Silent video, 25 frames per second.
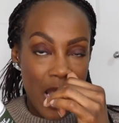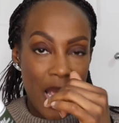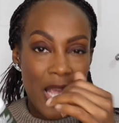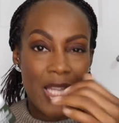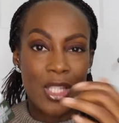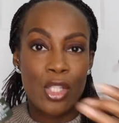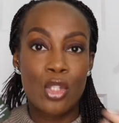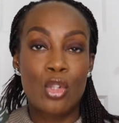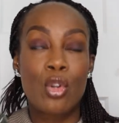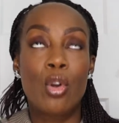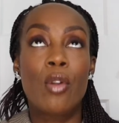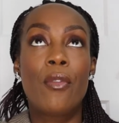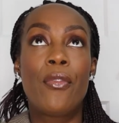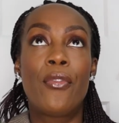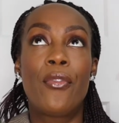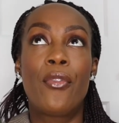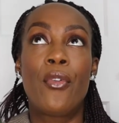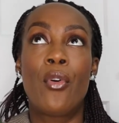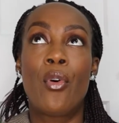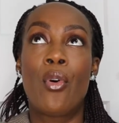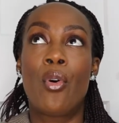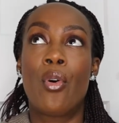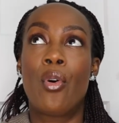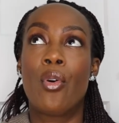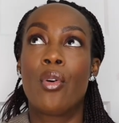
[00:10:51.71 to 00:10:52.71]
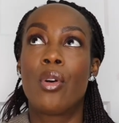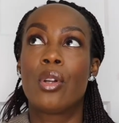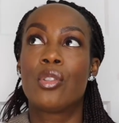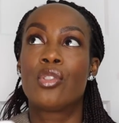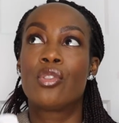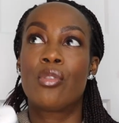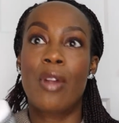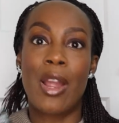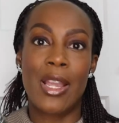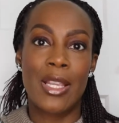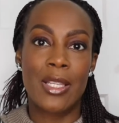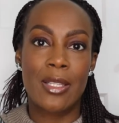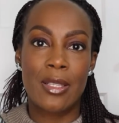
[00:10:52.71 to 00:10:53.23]
It's good for
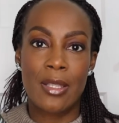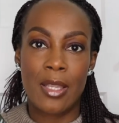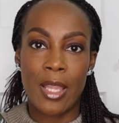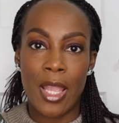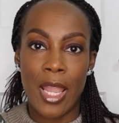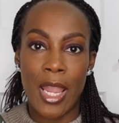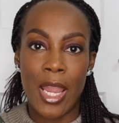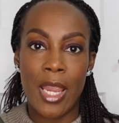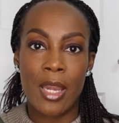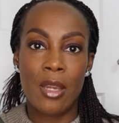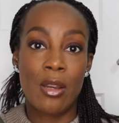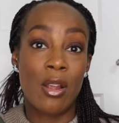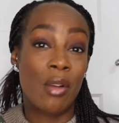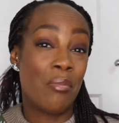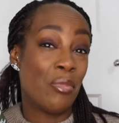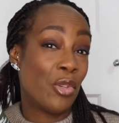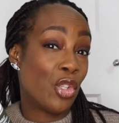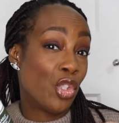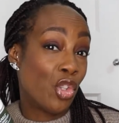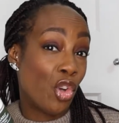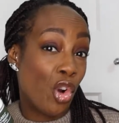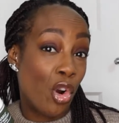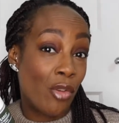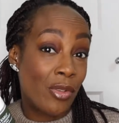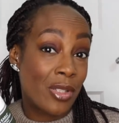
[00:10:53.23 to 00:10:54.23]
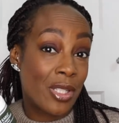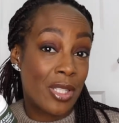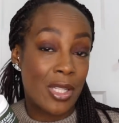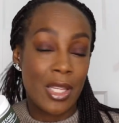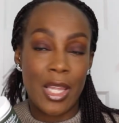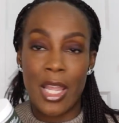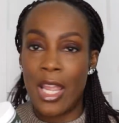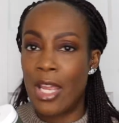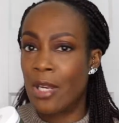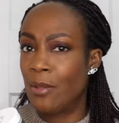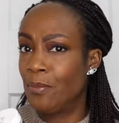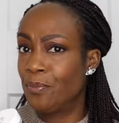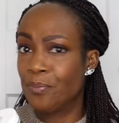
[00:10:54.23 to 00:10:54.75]
drier skin or maturer
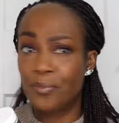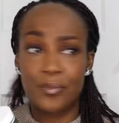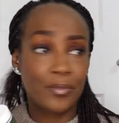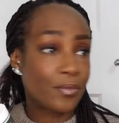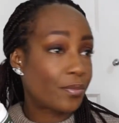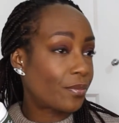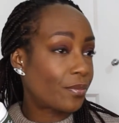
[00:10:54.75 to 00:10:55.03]
skin,